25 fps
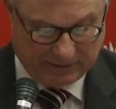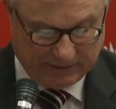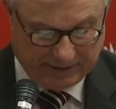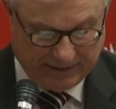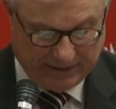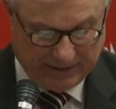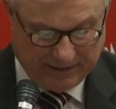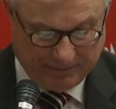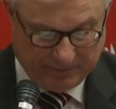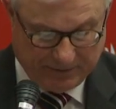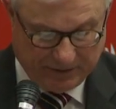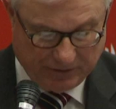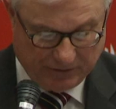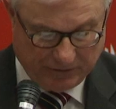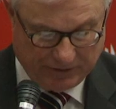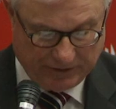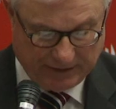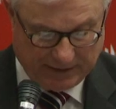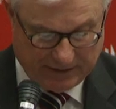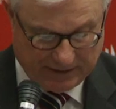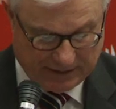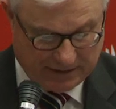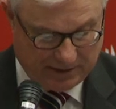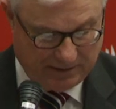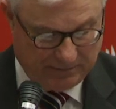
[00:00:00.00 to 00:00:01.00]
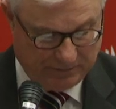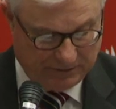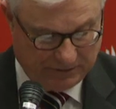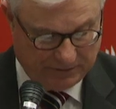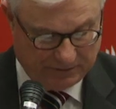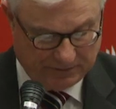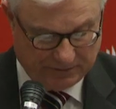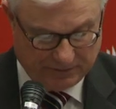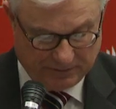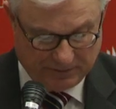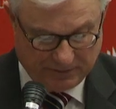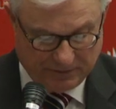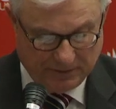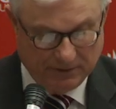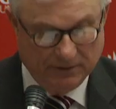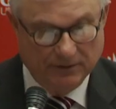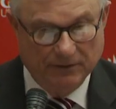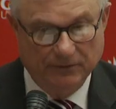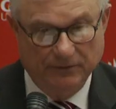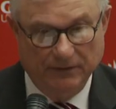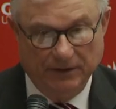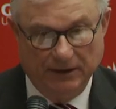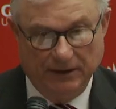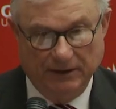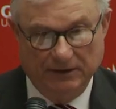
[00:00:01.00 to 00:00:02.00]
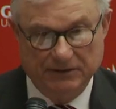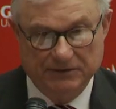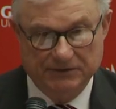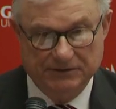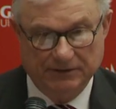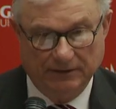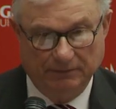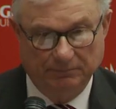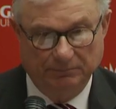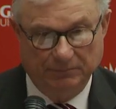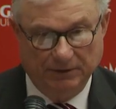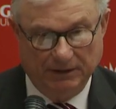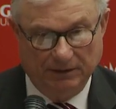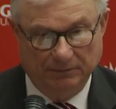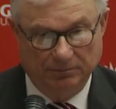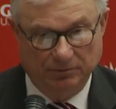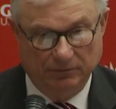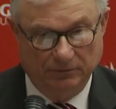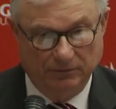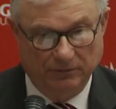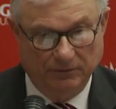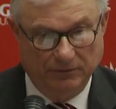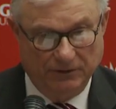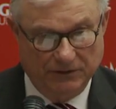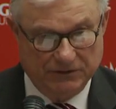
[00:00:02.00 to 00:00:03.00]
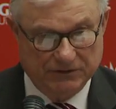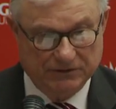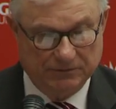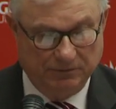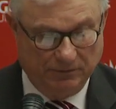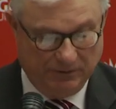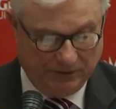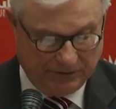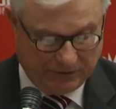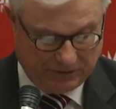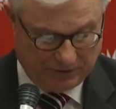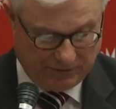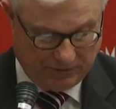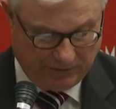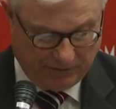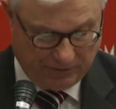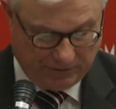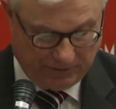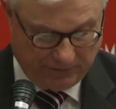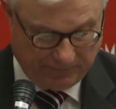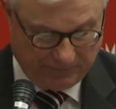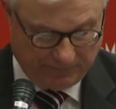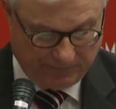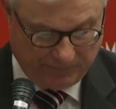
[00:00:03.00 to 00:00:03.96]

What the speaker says: clear beyond argument that in some people this will occur.